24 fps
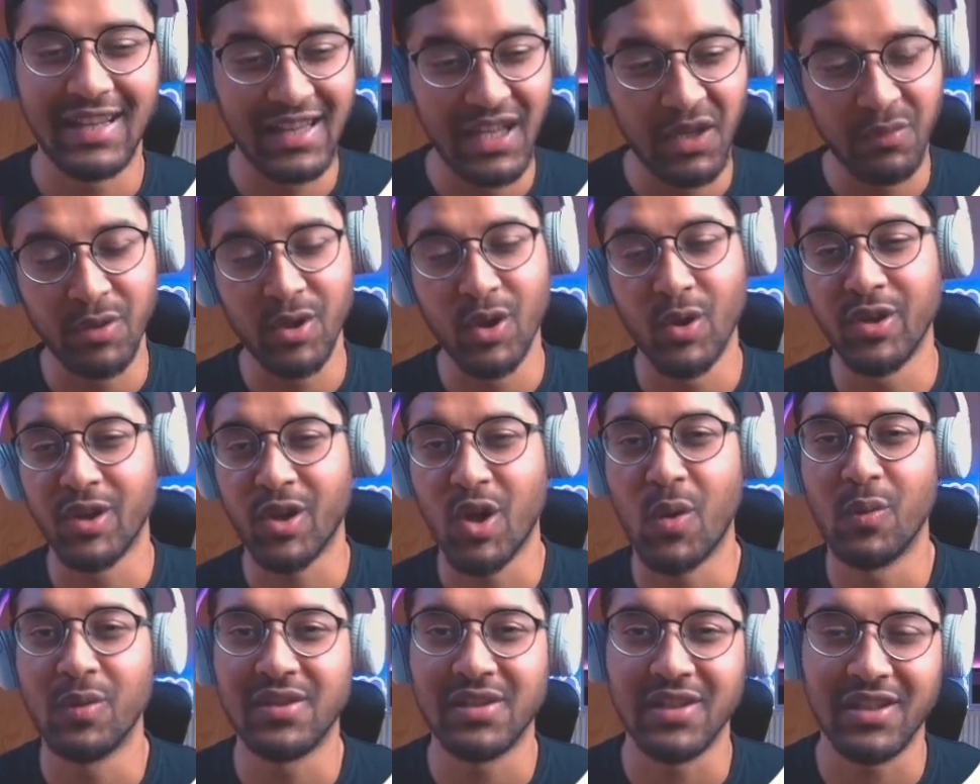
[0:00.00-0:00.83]
Let me know in the
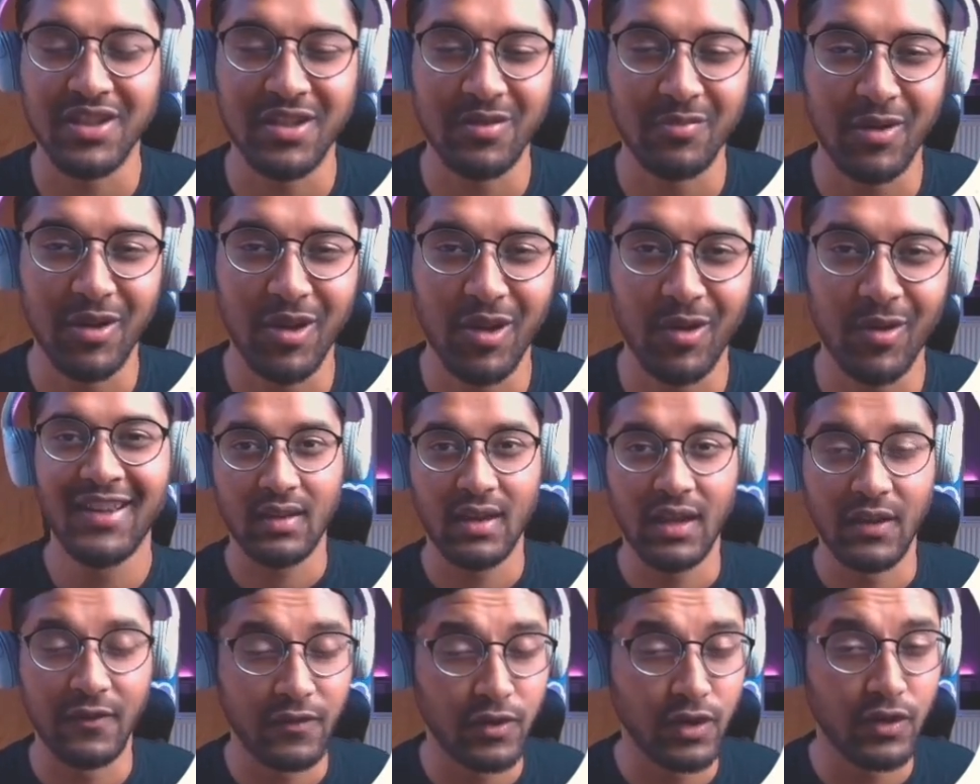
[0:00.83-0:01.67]
comment section below
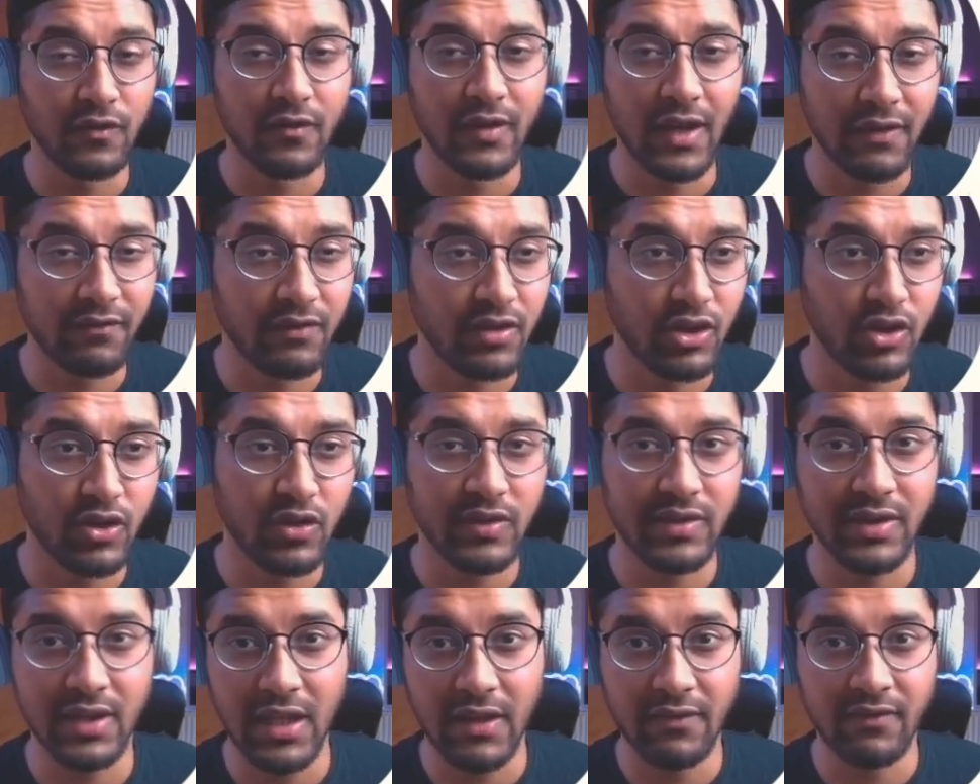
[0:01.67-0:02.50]
if you've ever
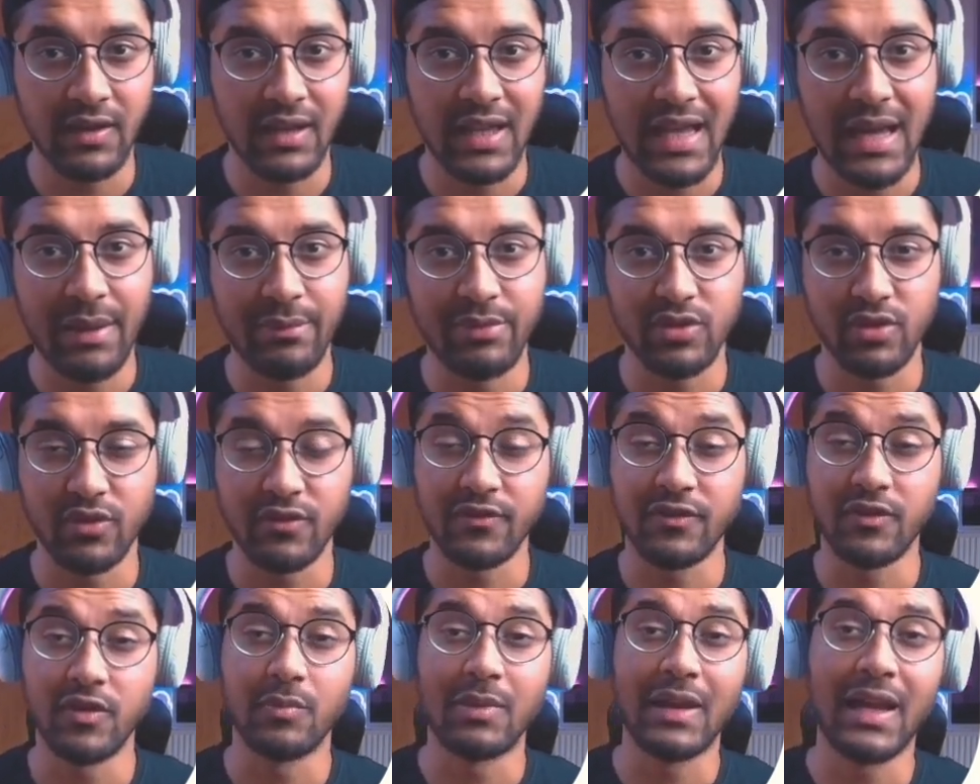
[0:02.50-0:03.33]
used ElevenLabs or
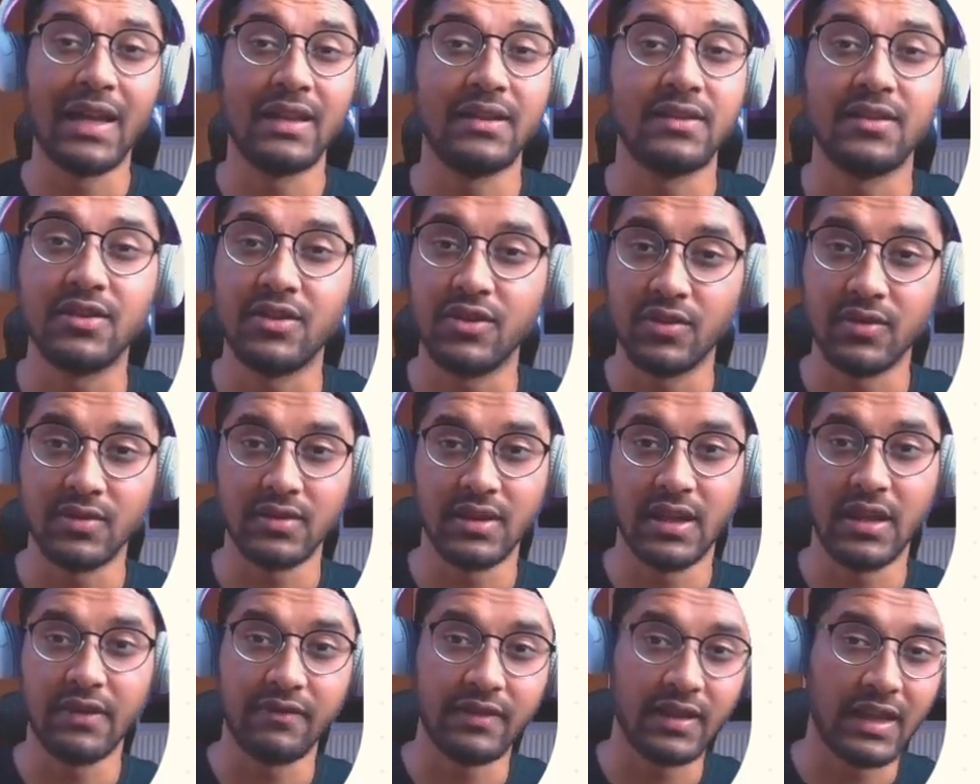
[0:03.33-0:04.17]
if you plan to use
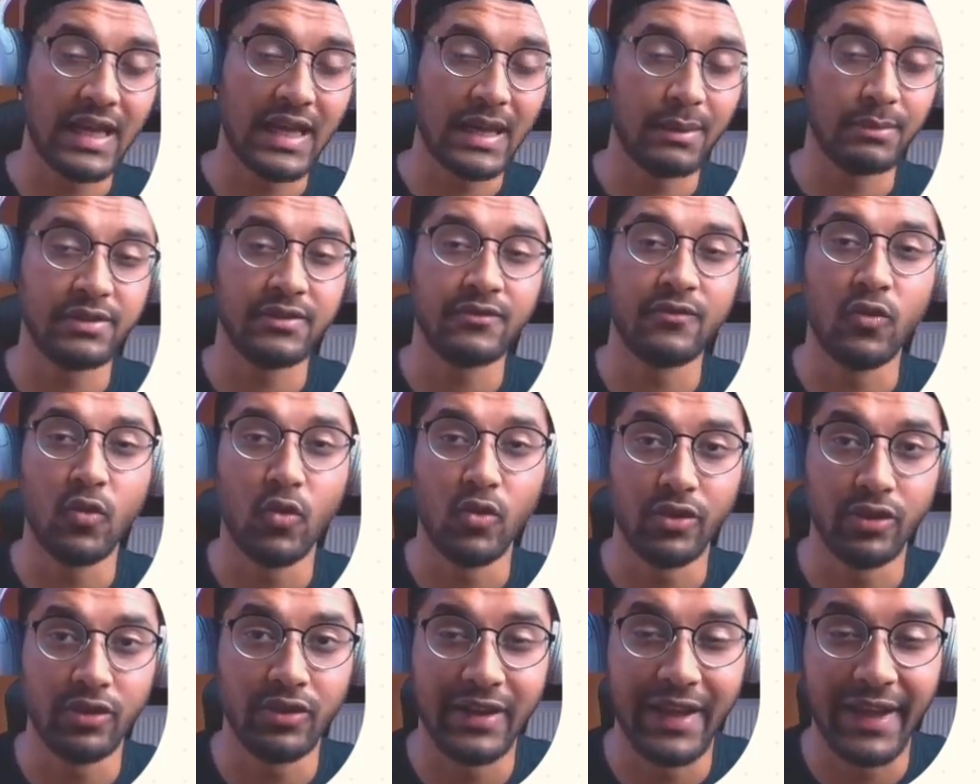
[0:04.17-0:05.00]
ElevenLabs
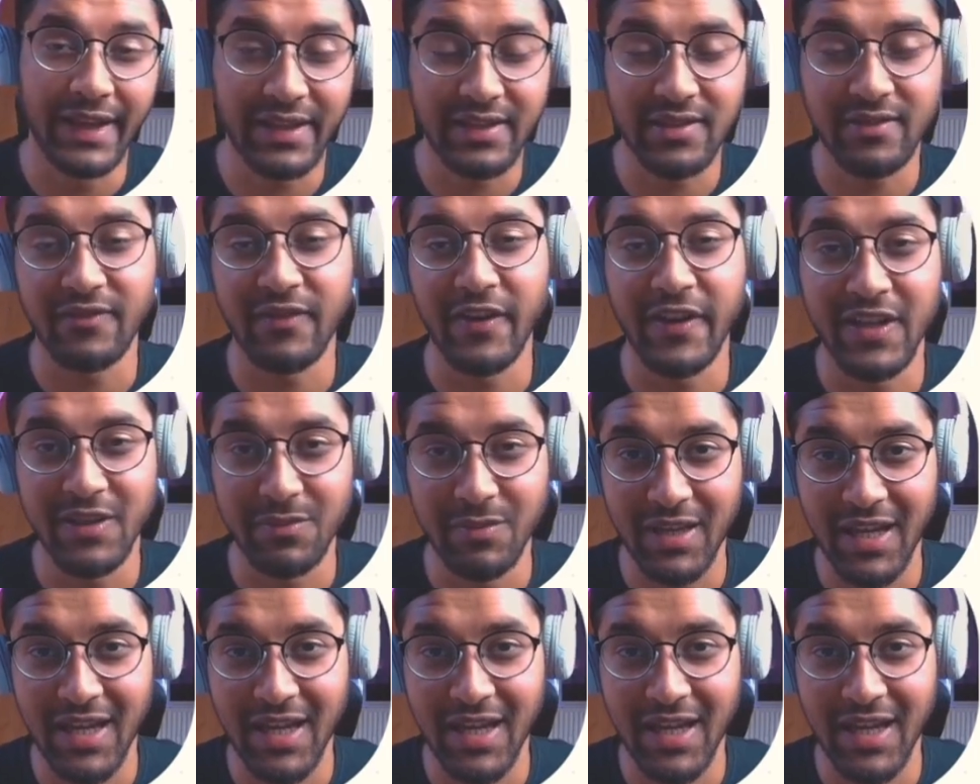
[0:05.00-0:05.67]
for your next Facebook